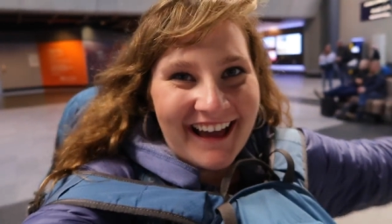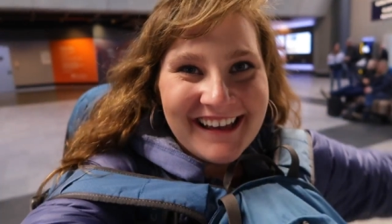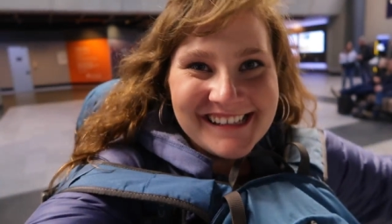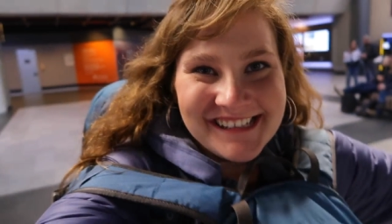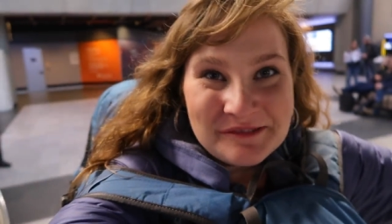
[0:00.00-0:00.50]

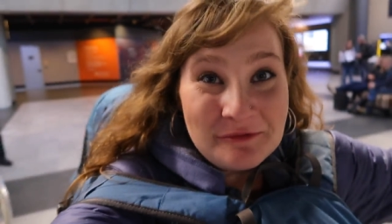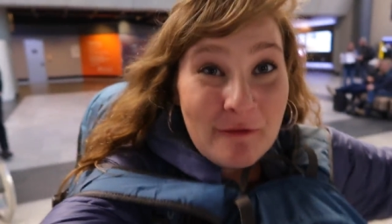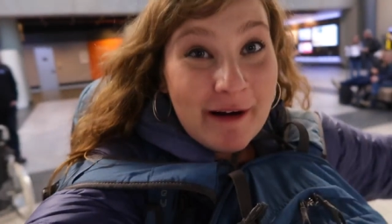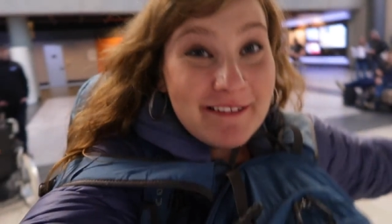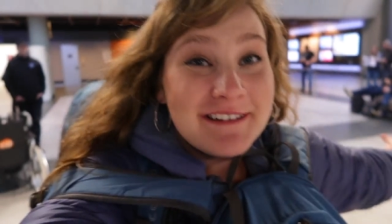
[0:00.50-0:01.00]
guys,
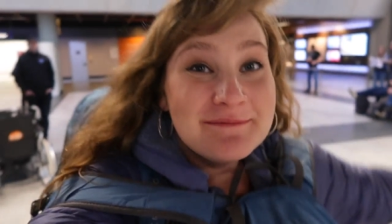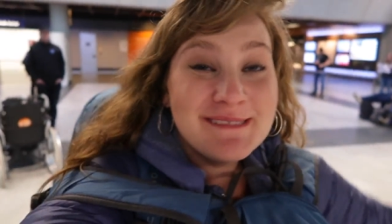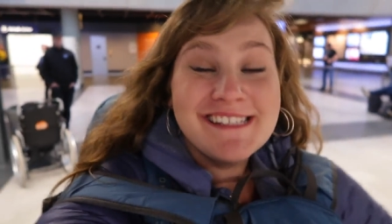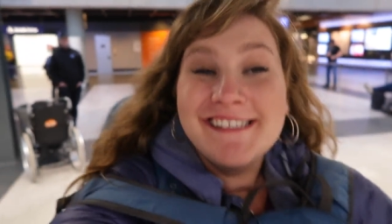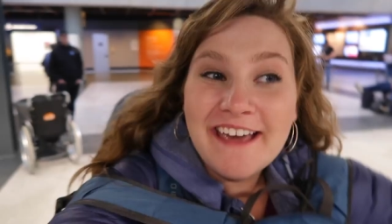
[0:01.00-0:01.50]
welcome
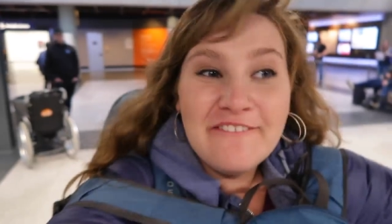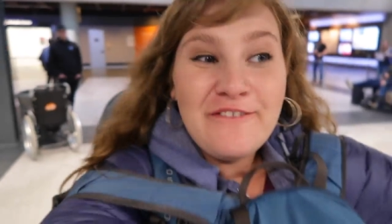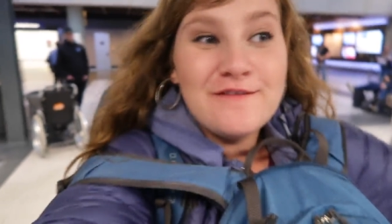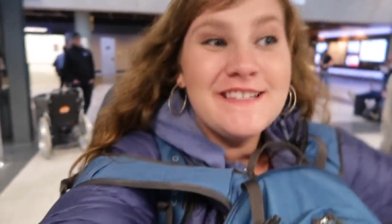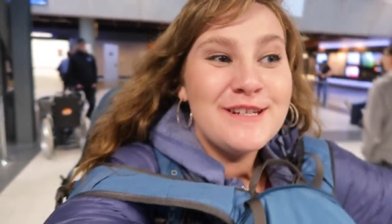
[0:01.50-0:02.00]
to day
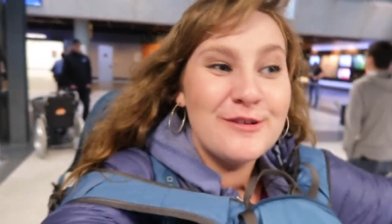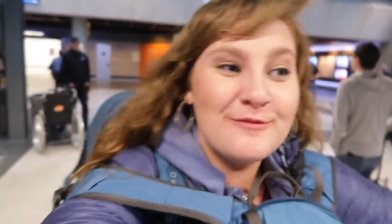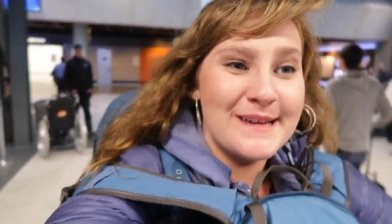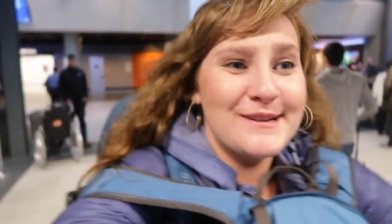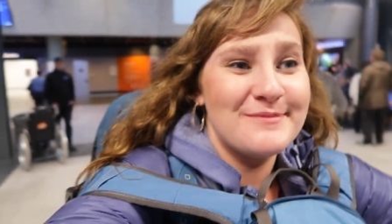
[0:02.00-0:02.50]
52 of
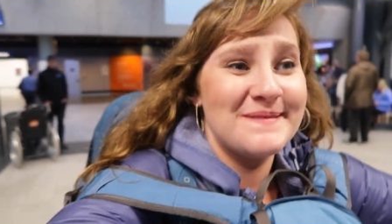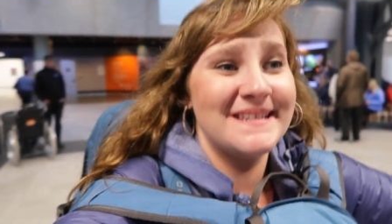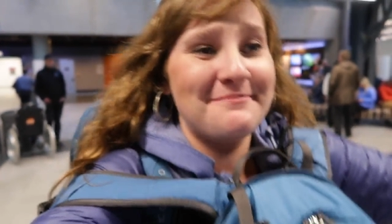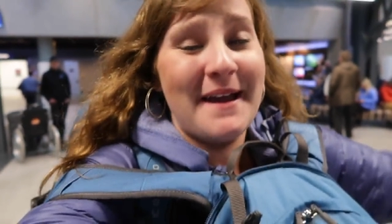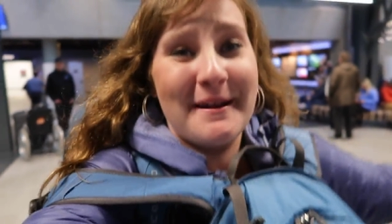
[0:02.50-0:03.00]
my
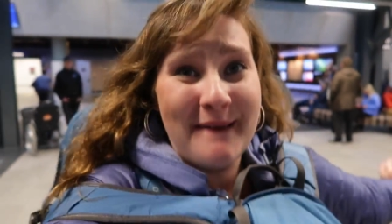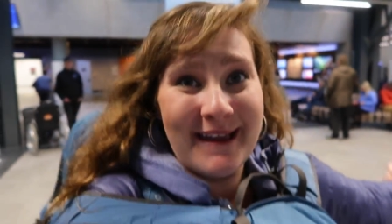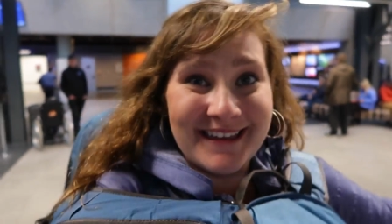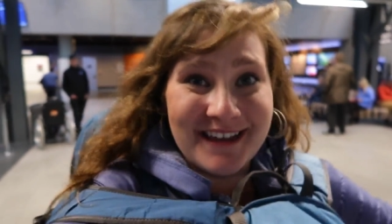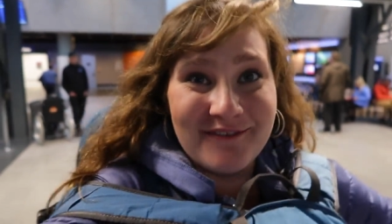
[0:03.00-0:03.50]
European
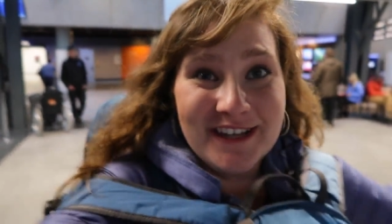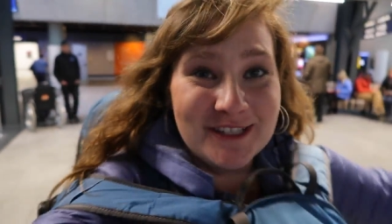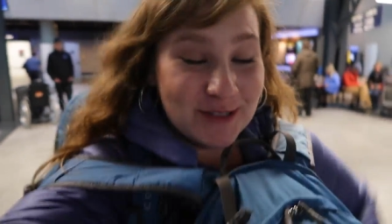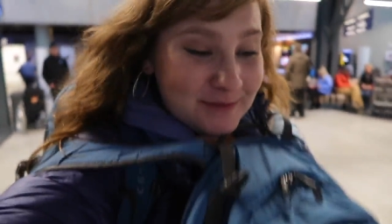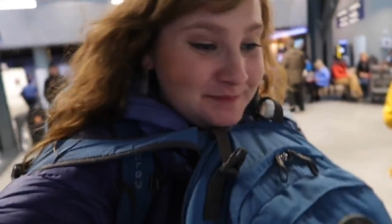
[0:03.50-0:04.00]
backpacking
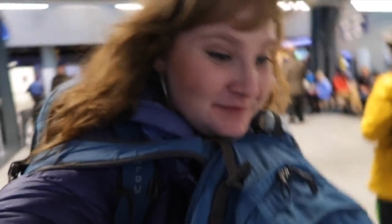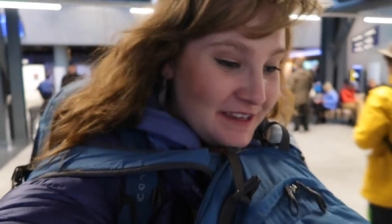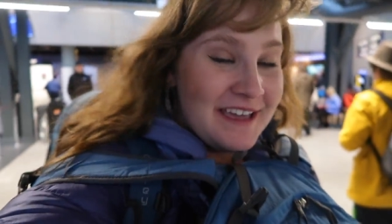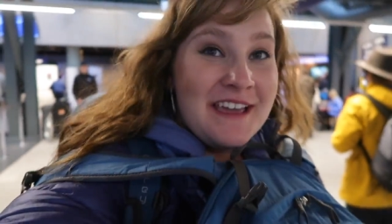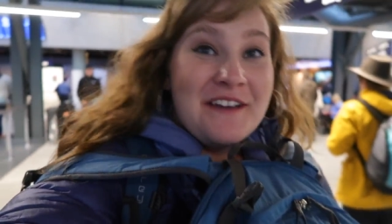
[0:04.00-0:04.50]
adventure.
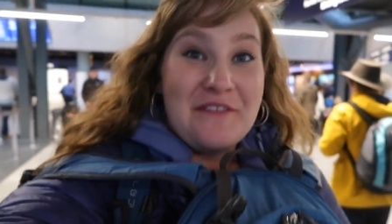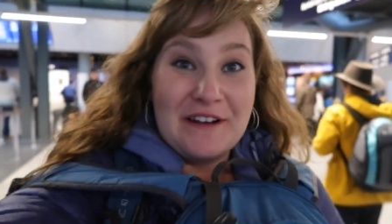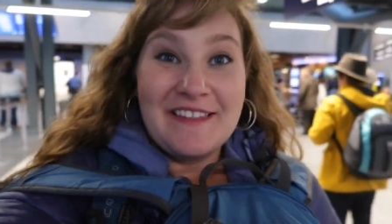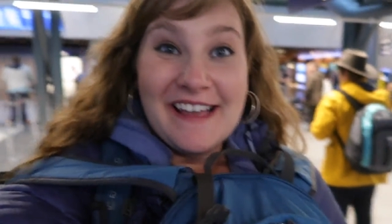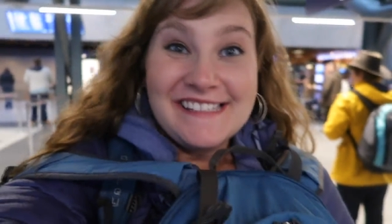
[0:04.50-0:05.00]

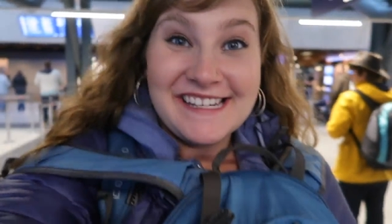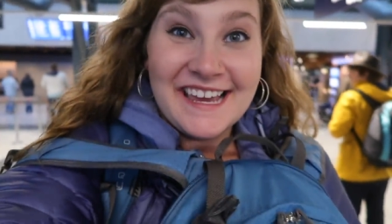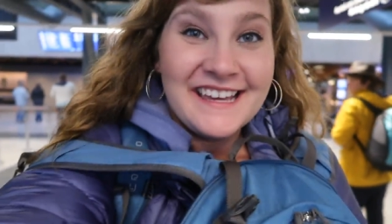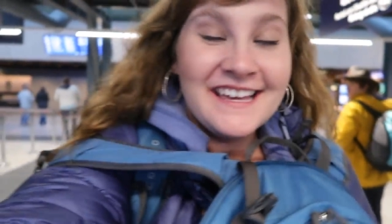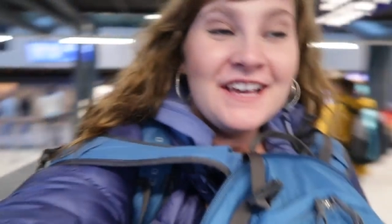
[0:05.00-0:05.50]
Very last day,